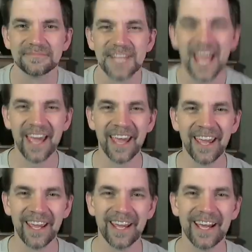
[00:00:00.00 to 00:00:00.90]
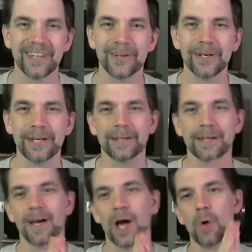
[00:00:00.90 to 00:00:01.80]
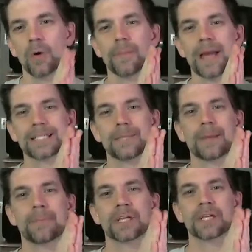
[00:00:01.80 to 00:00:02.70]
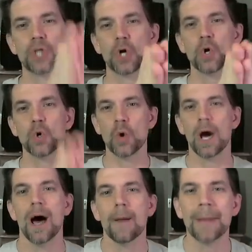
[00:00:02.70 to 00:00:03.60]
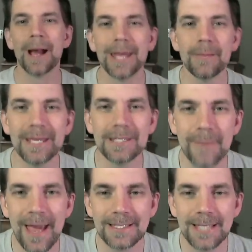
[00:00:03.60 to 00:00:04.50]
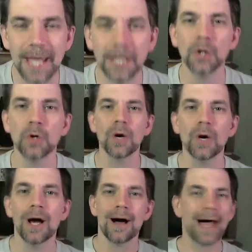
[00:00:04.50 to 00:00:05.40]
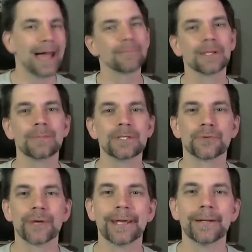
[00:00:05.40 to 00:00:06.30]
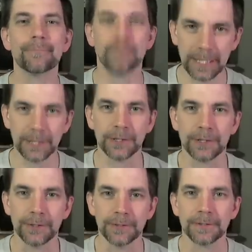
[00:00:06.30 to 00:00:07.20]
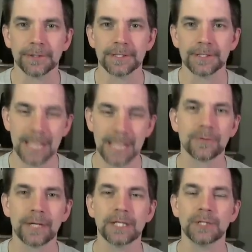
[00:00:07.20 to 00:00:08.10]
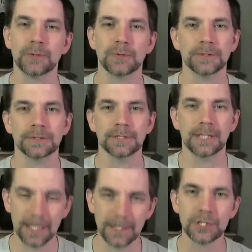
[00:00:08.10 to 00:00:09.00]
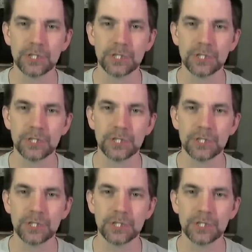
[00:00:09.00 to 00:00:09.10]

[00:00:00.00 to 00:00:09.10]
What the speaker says: Hey, how you doing? Welcome back to the Big Show. My name is Mateo. I'm going to be drinking a beer, because that's what I do on this